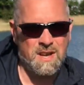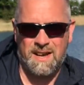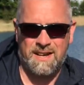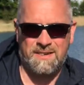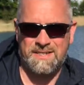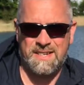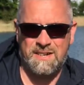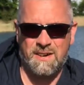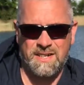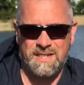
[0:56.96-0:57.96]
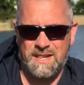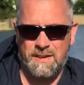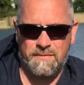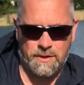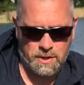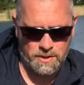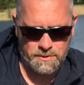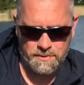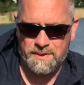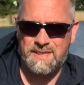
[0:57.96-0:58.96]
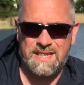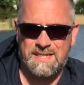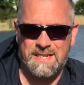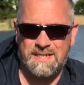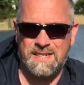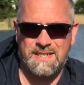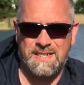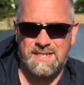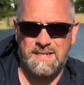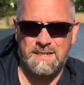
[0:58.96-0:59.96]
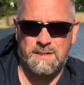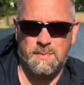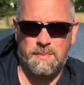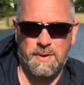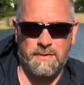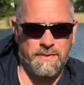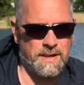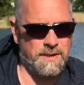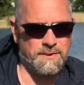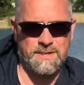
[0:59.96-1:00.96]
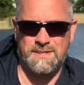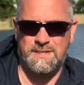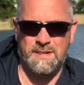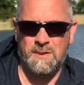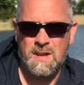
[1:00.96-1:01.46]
and like I said, I didn't have a clue that these things existed, to be perfectly honest, until